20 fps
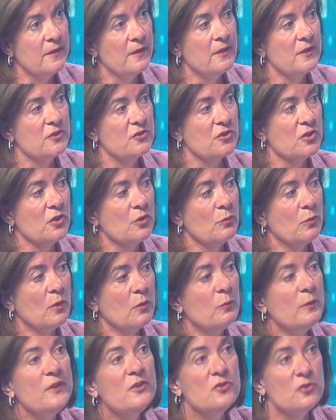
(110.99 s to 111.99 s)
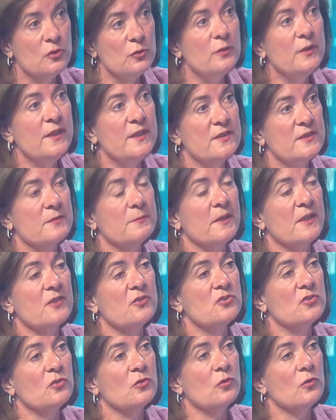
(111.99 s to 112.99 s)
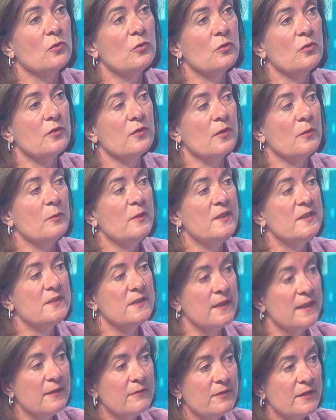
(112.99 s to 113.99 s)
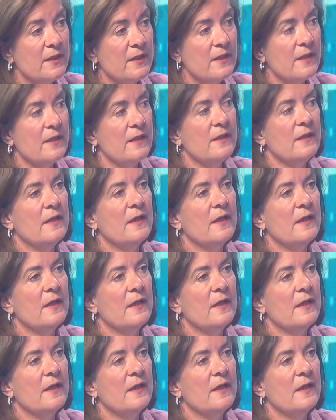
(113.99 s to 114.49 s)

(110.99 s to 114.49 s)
So we do need to make sure that we deliver